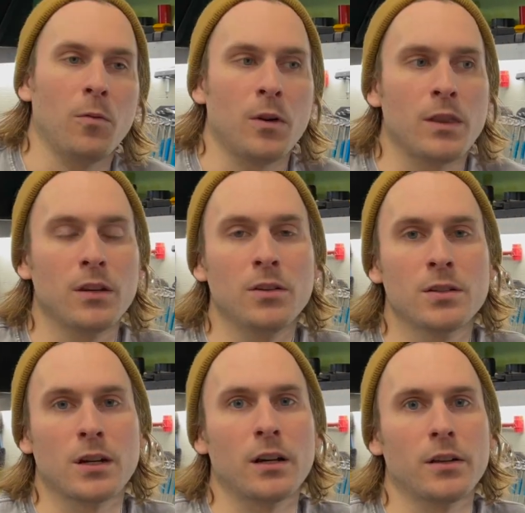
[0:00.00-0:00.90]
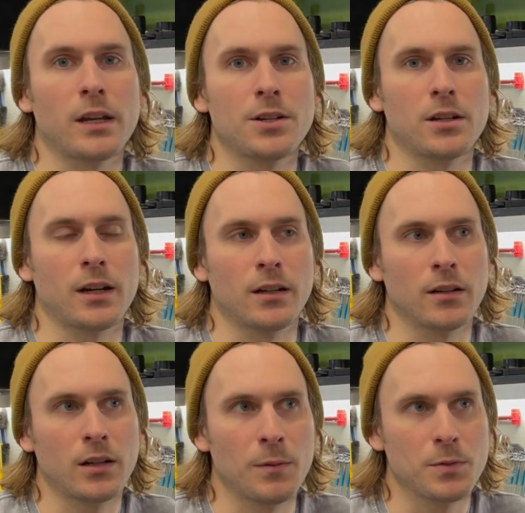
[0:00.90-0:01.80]
The new starting location kind
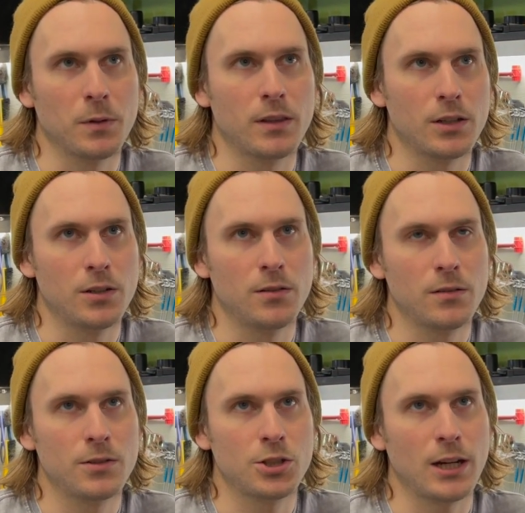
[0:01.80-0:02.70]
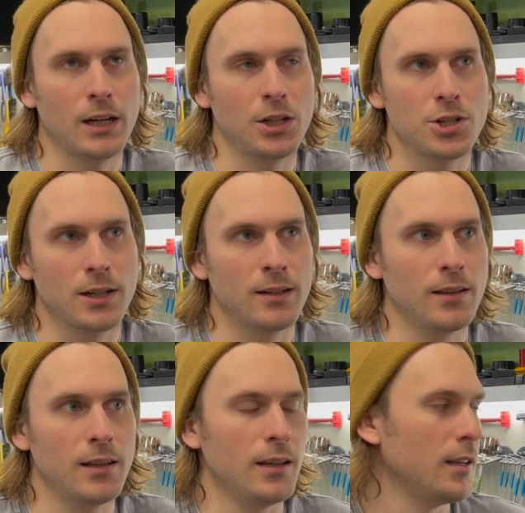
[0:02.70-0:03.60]
of comes with a change
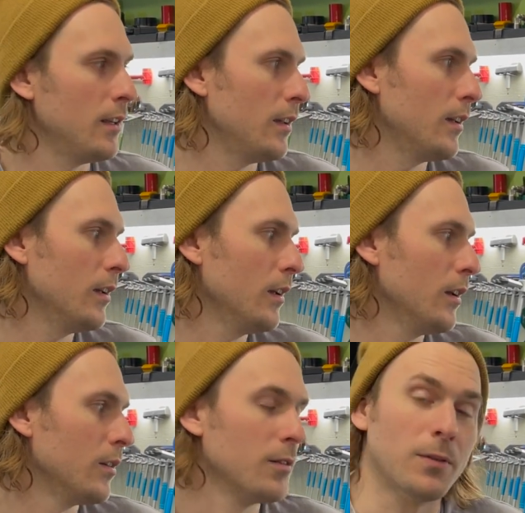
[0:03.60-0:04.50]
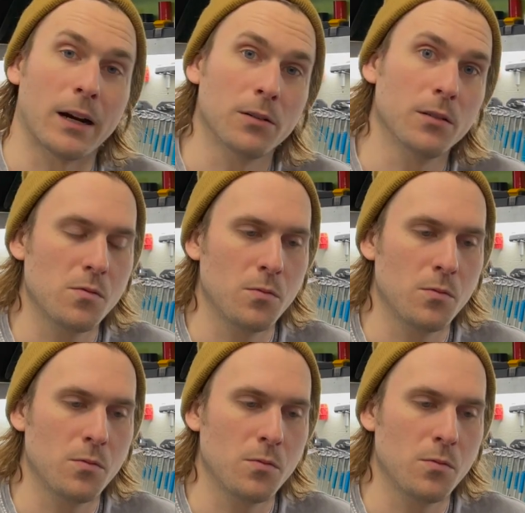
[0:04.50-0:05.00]
in the route.